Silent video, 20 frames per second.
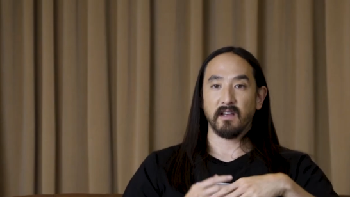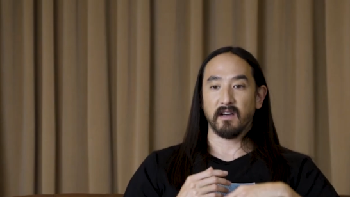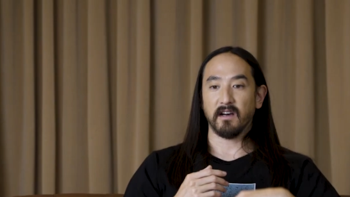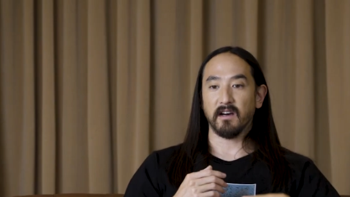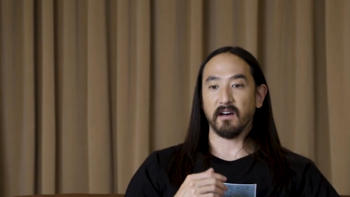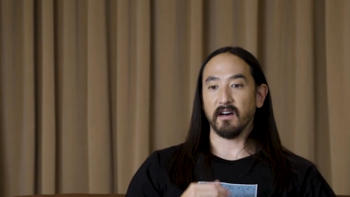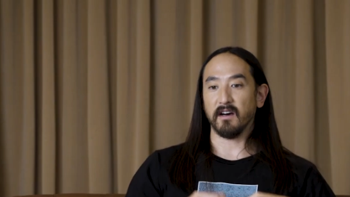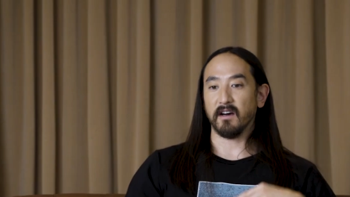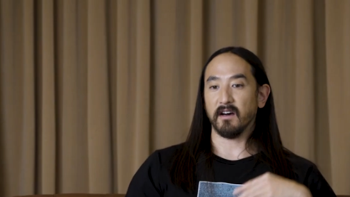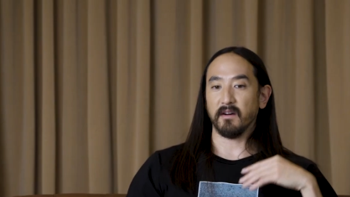
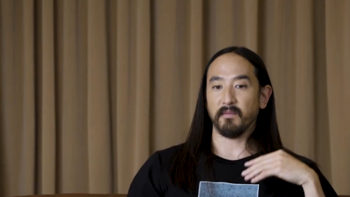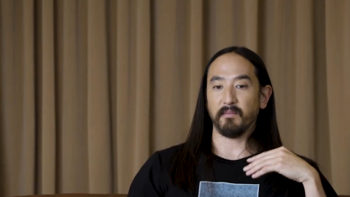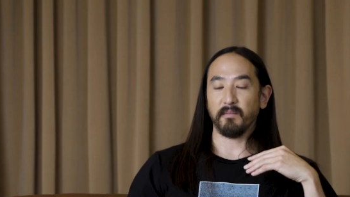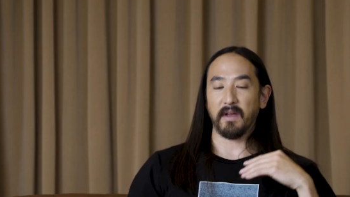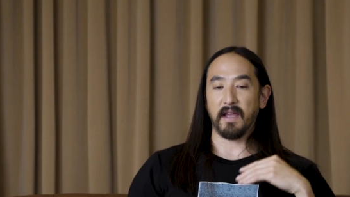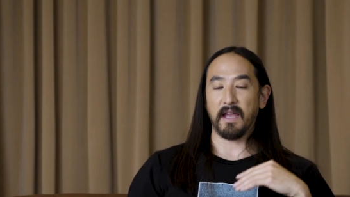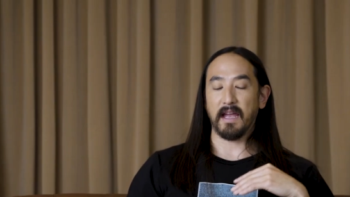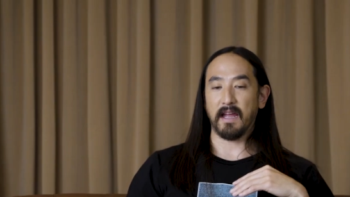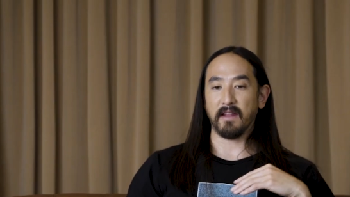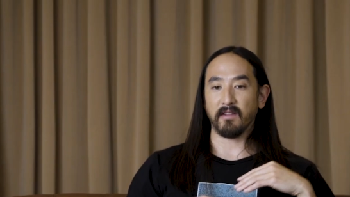
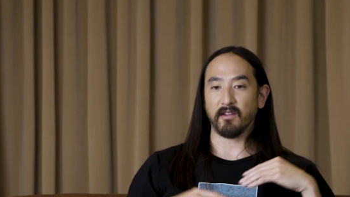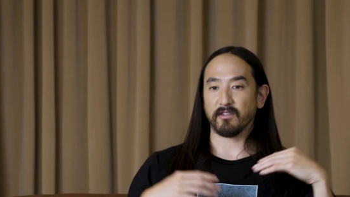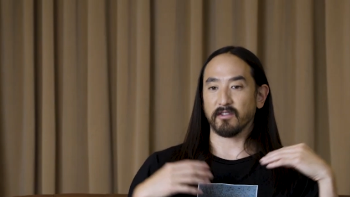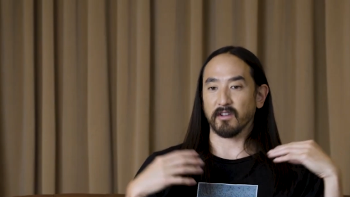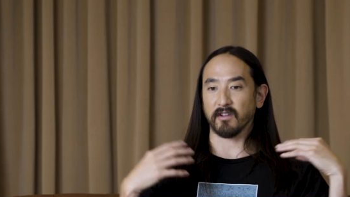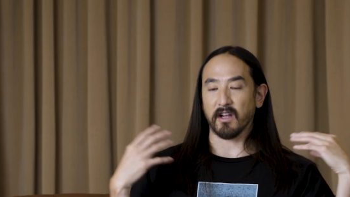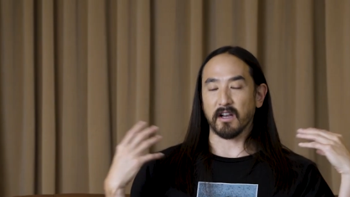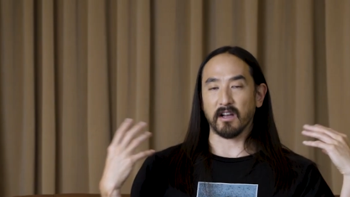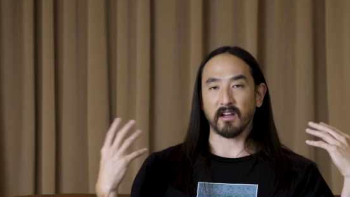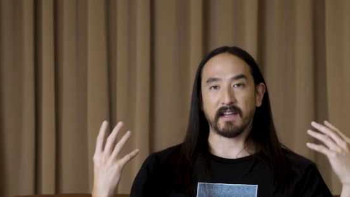And there's a
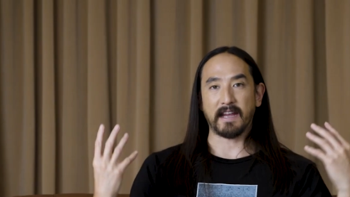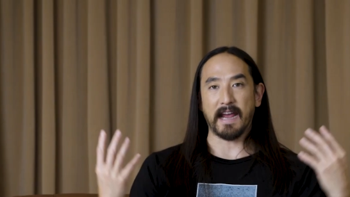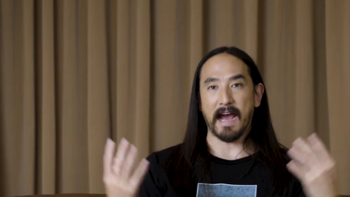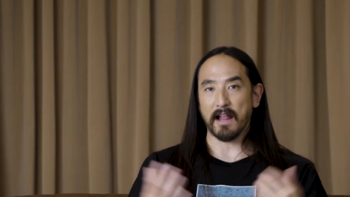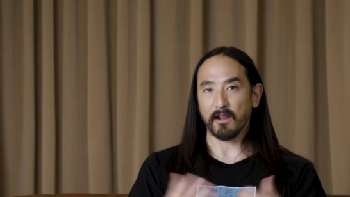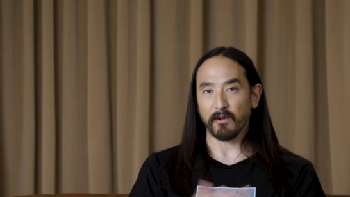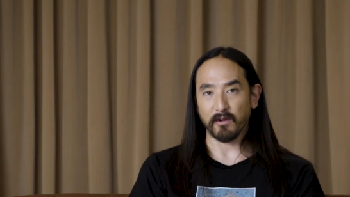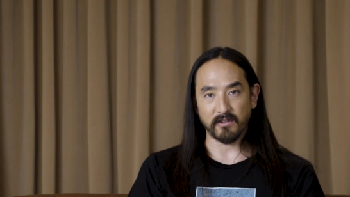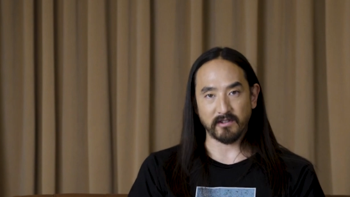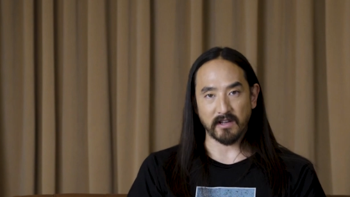lot of
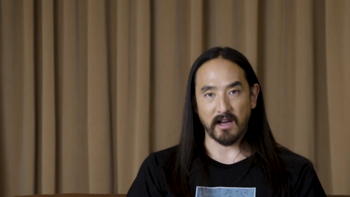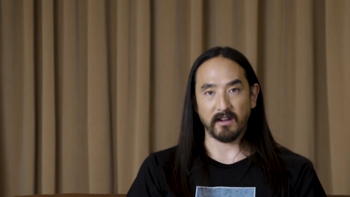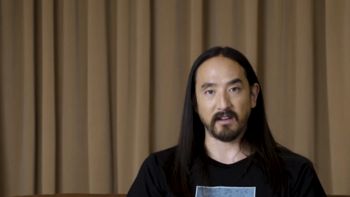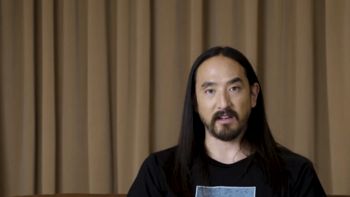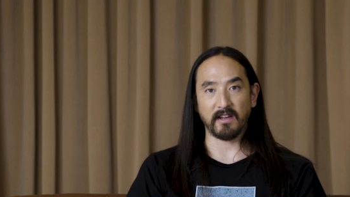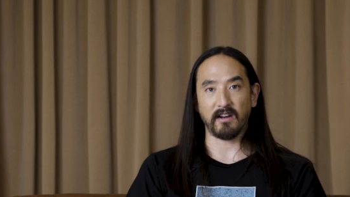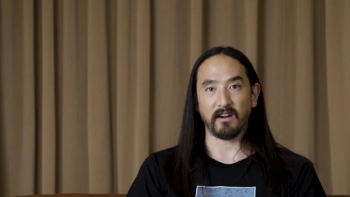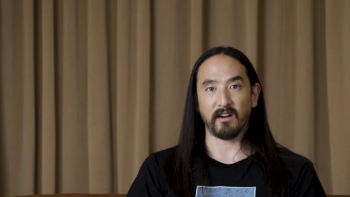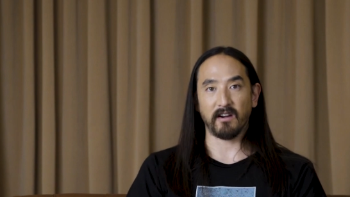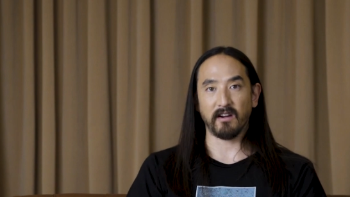galleries out
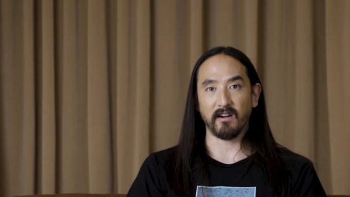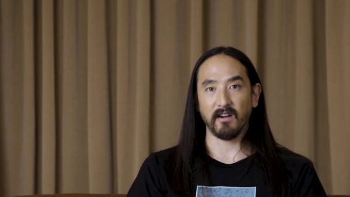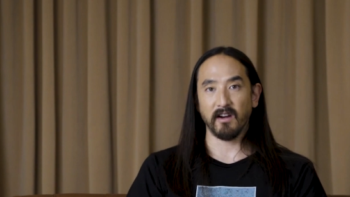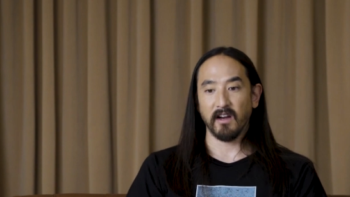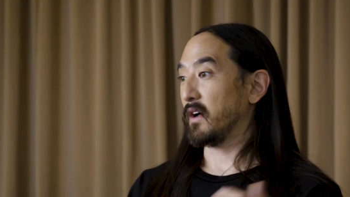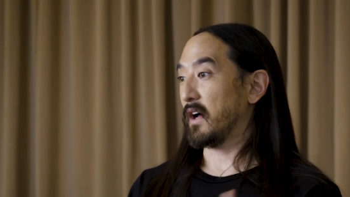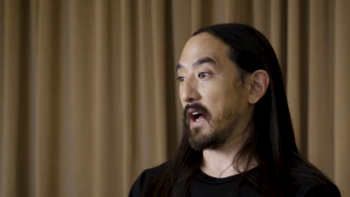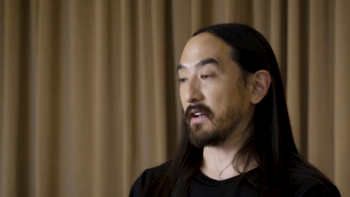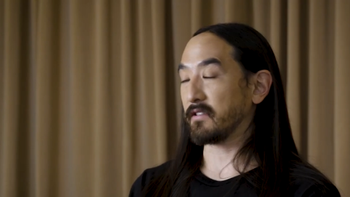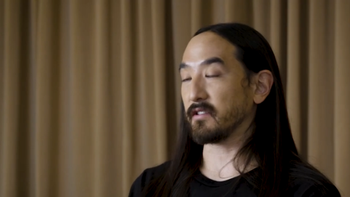here.
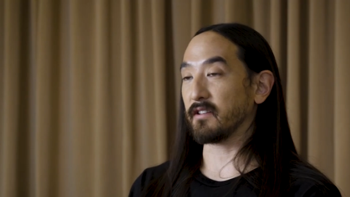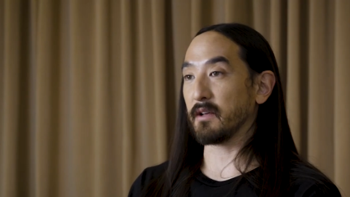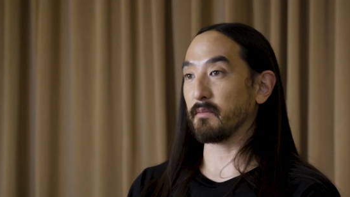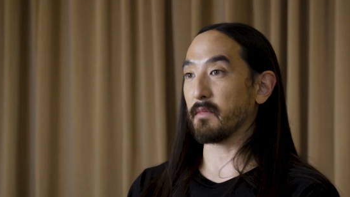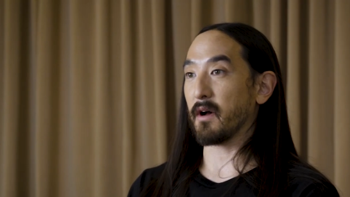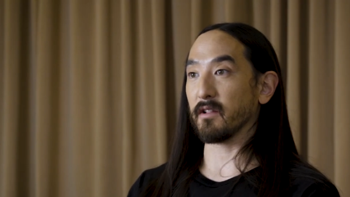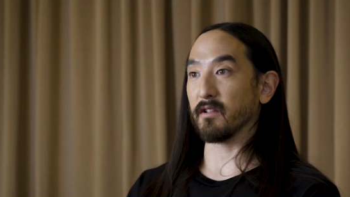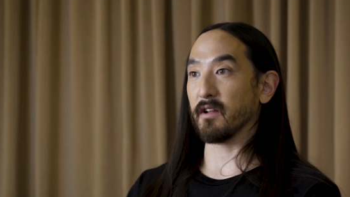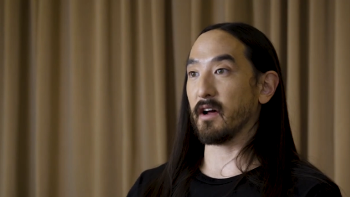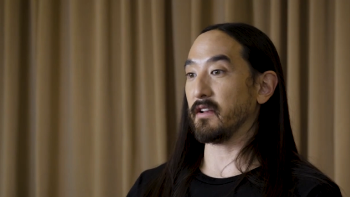That's the thing
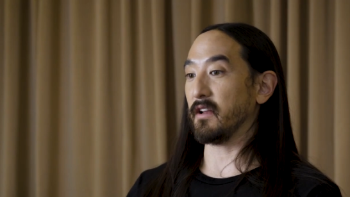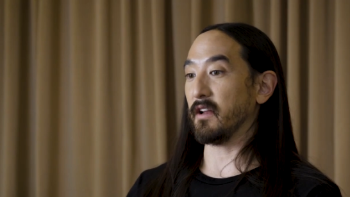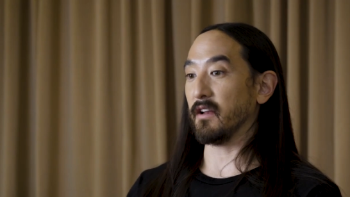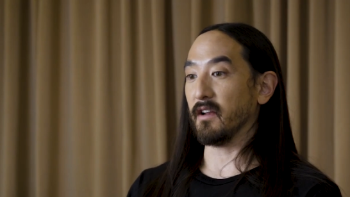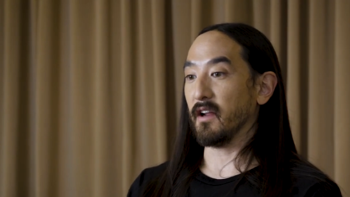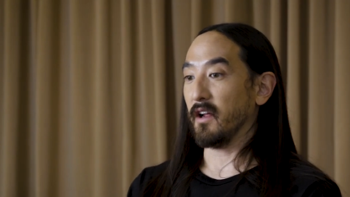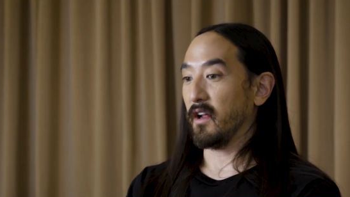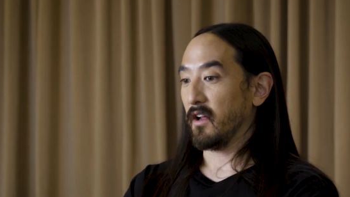about London.